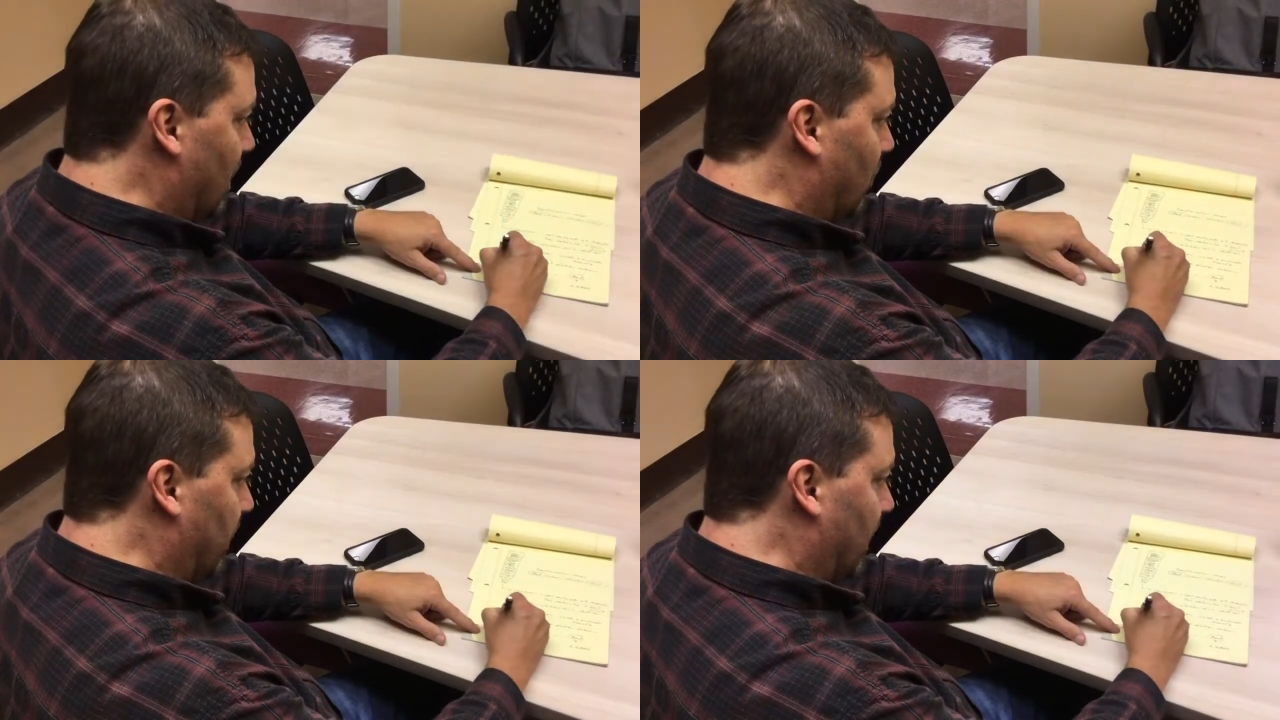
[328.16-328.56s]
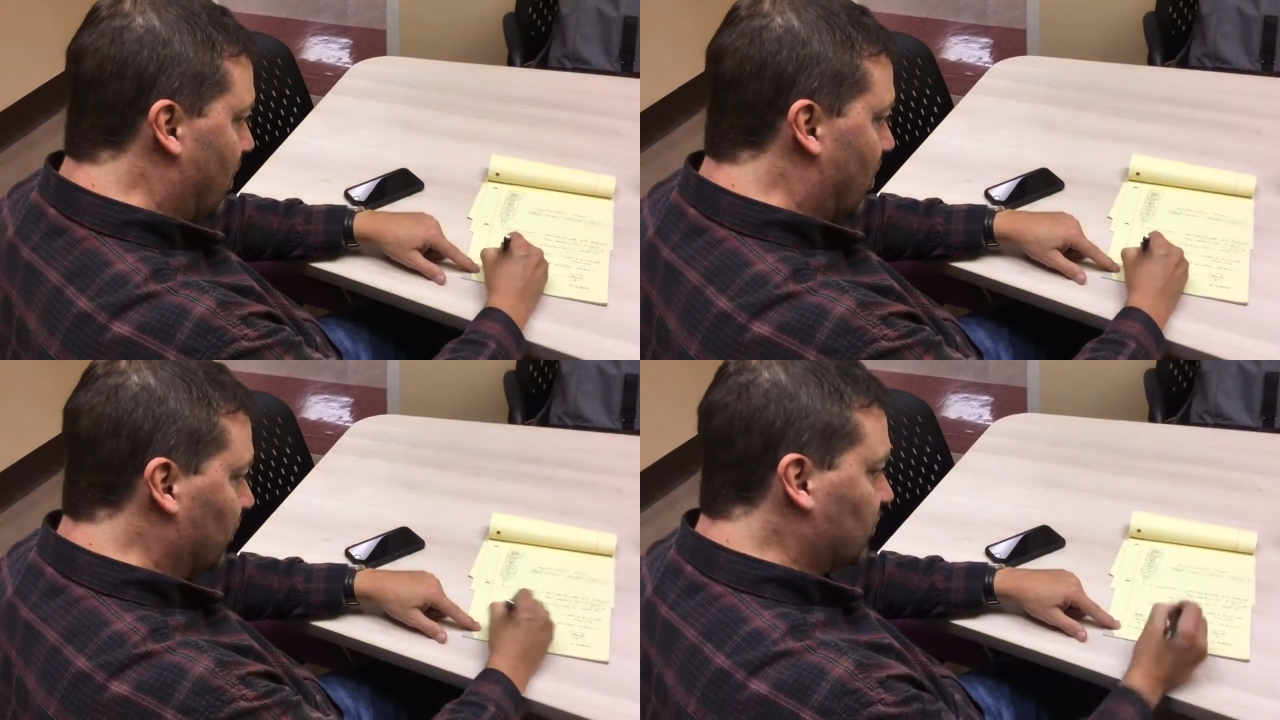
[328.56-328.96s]
And we
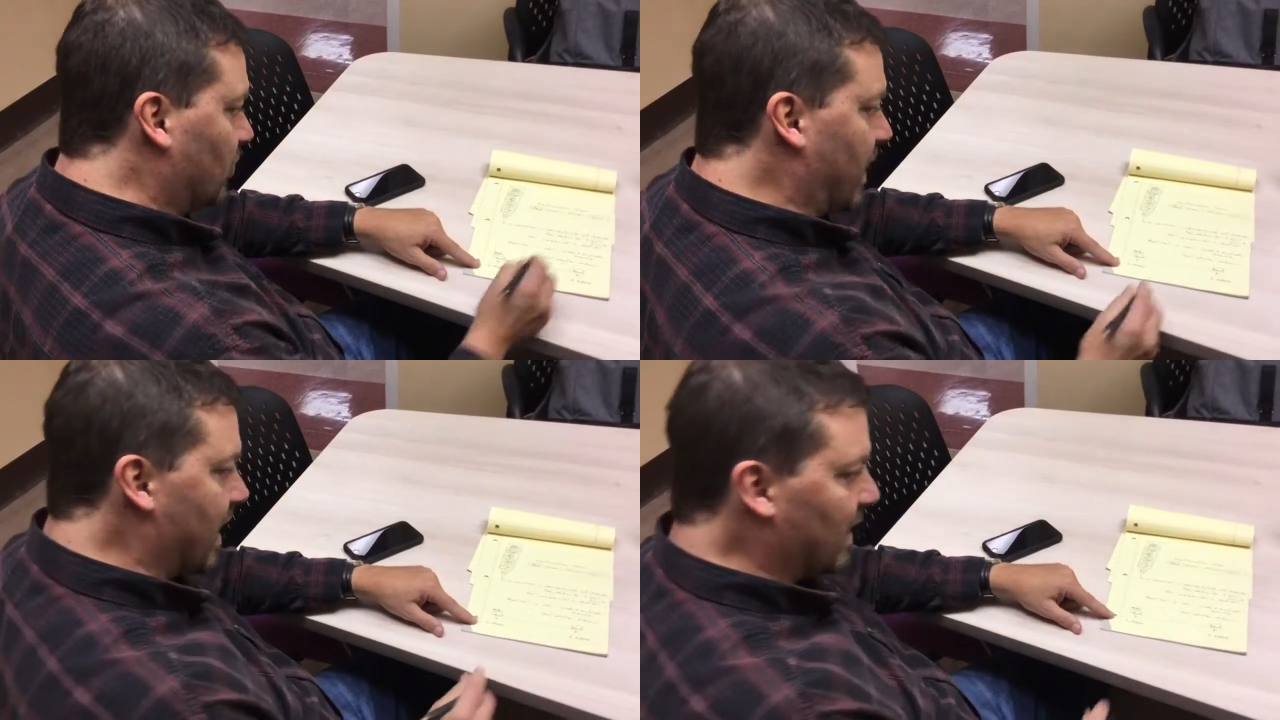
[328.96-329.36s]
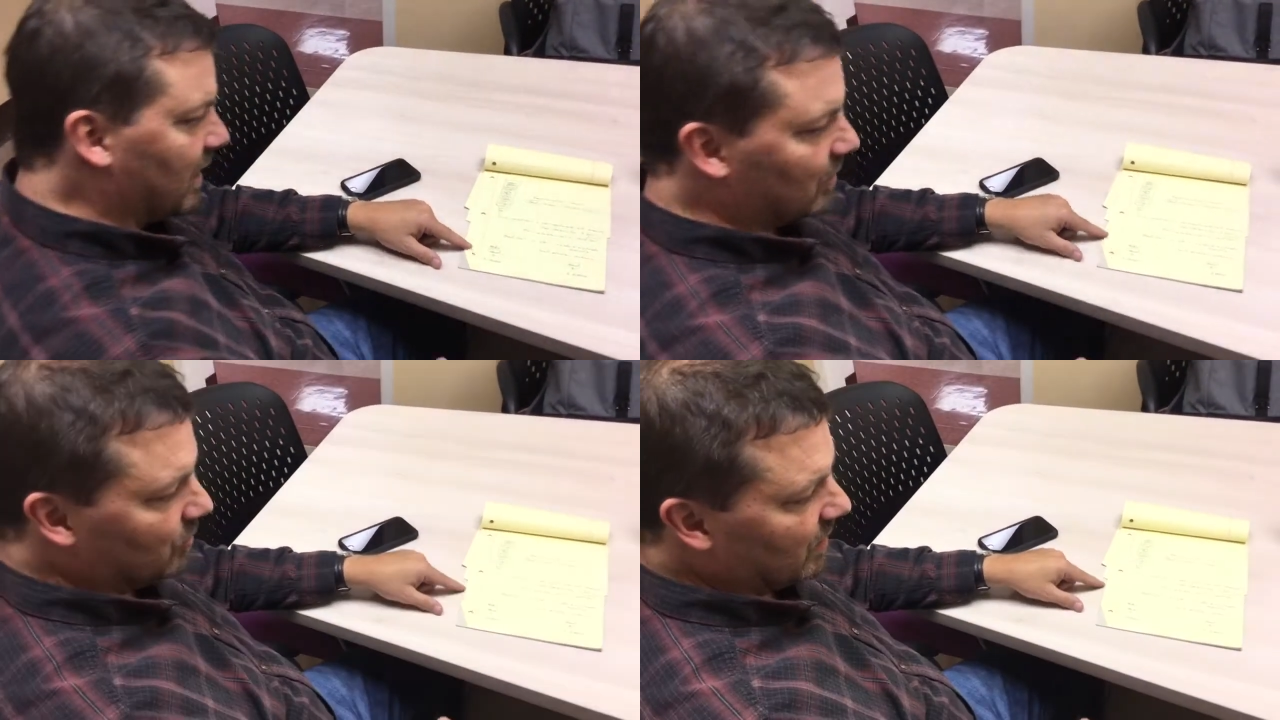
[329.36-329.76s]
also had
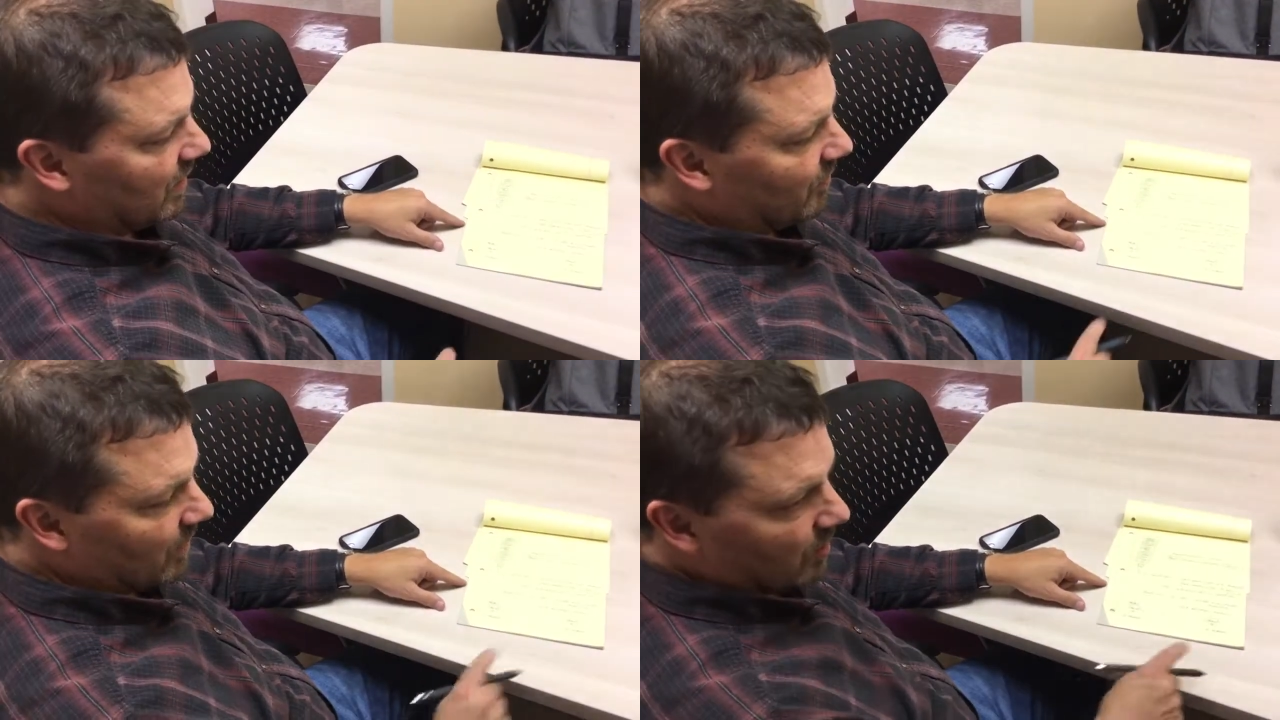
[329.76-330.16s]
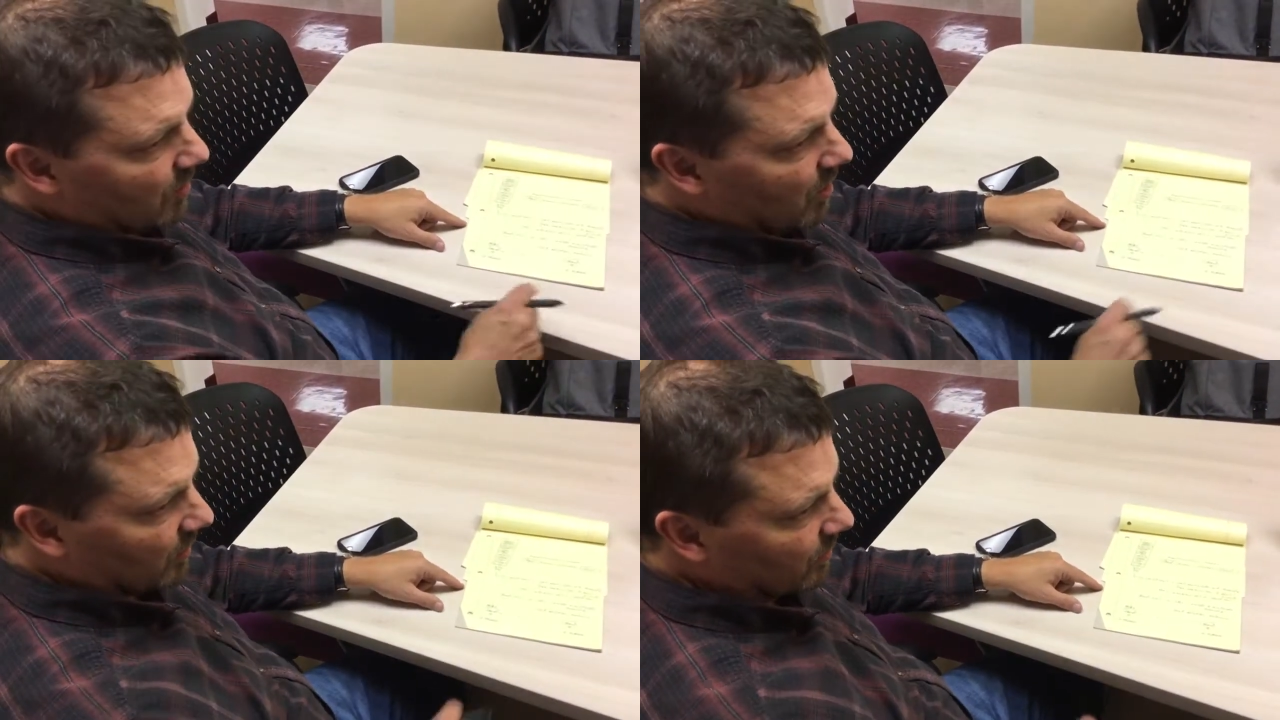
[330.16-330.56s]
included in there a
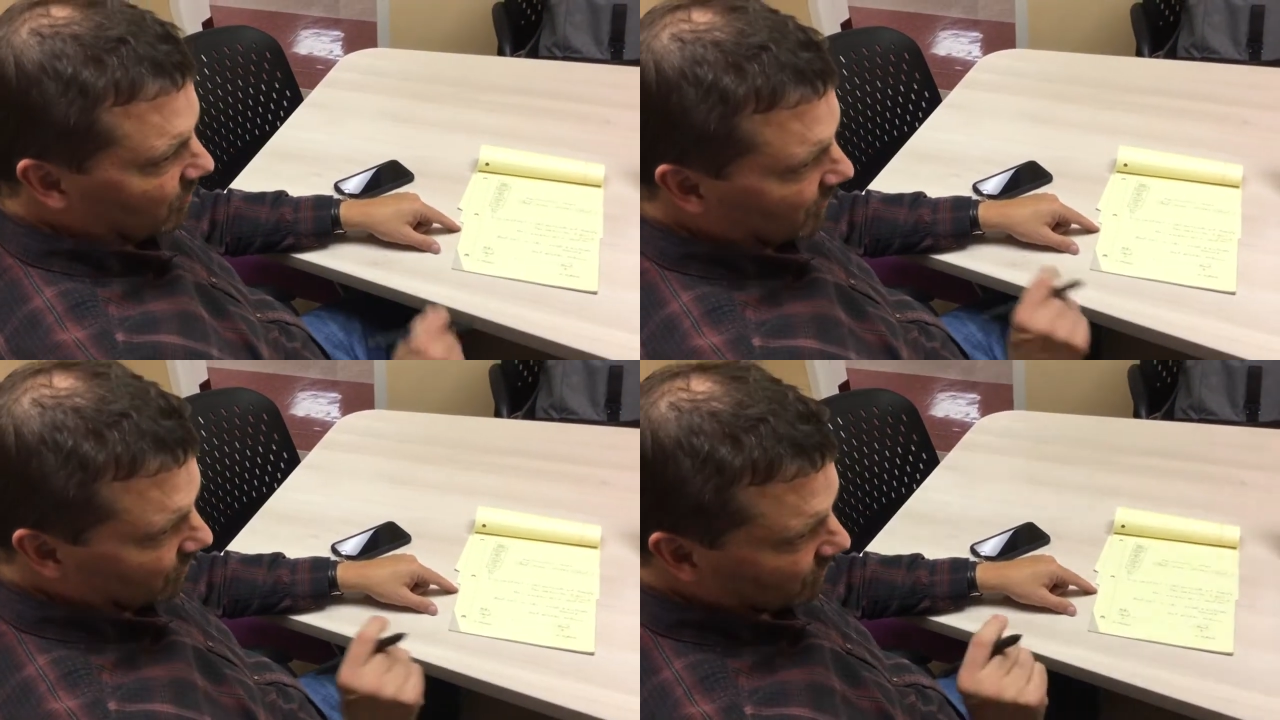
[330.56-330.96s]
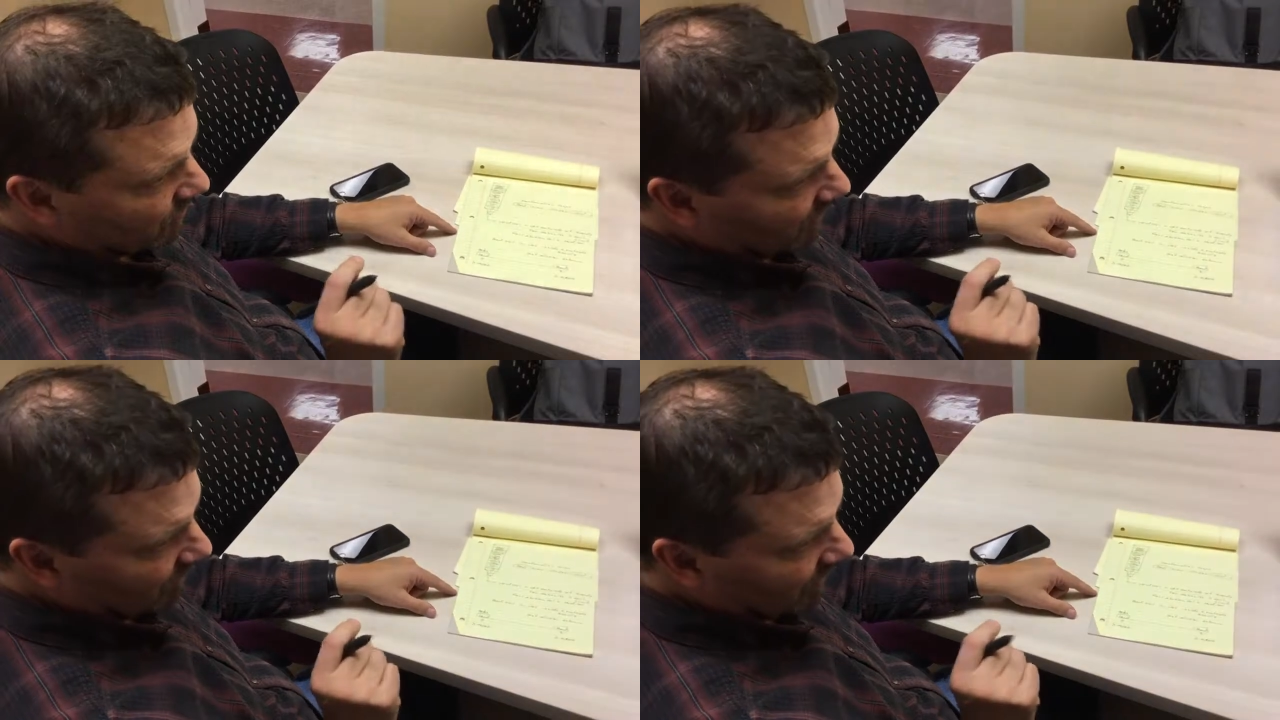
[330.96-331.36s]
molecule that was
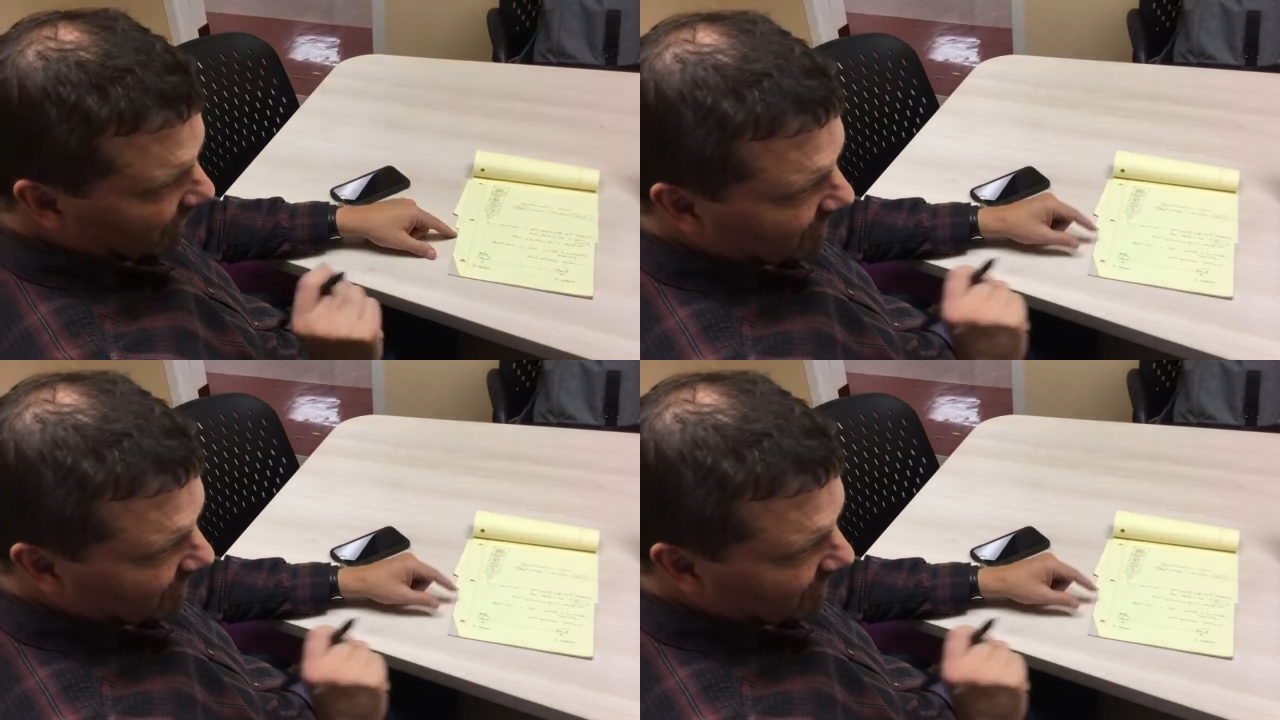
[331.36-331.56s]
really, really